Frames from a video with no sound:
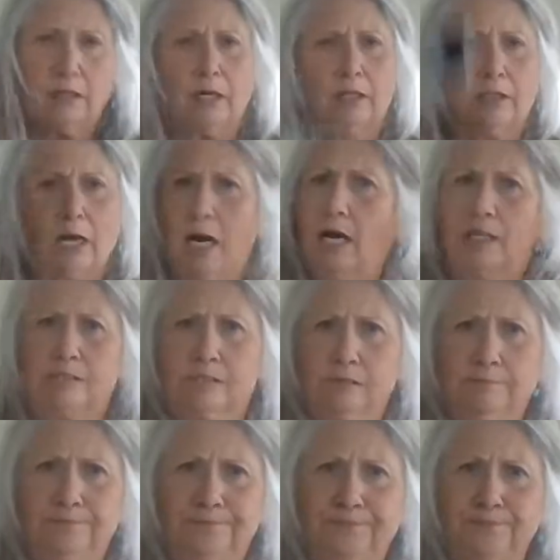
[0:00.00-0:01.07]

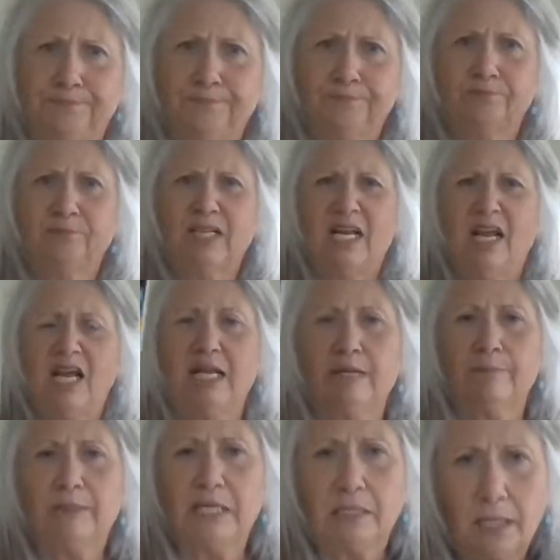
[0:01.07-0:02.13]
loss, and
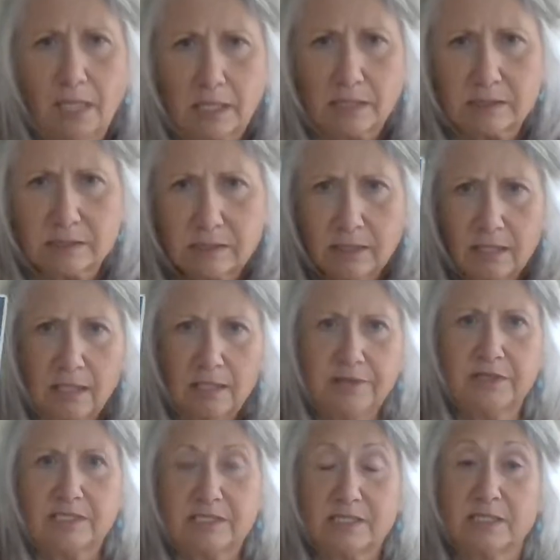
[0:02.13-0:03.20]
a big loss.
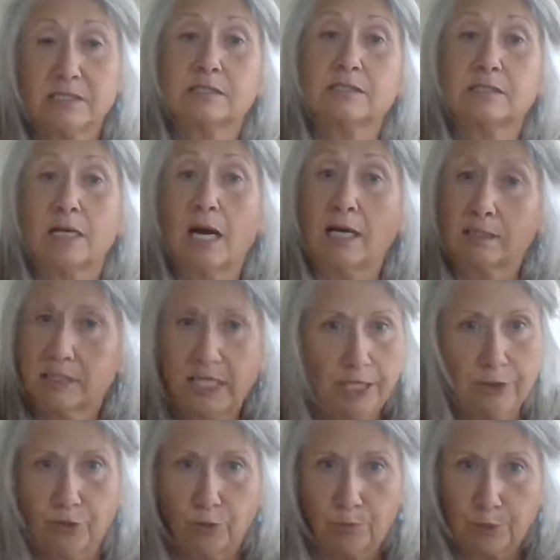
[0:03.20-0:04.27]
This is
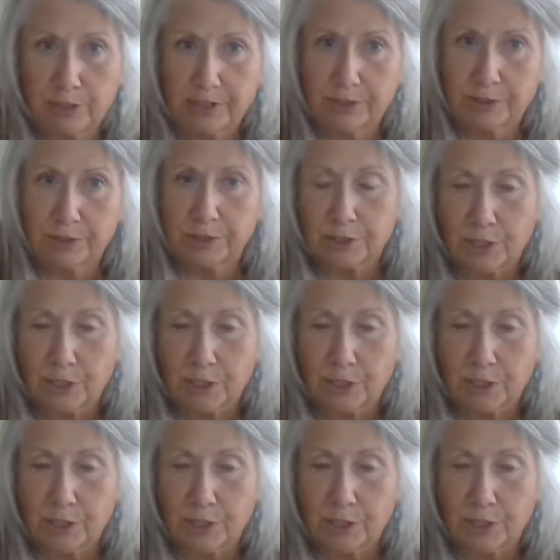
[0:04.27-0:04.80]
take no prisoners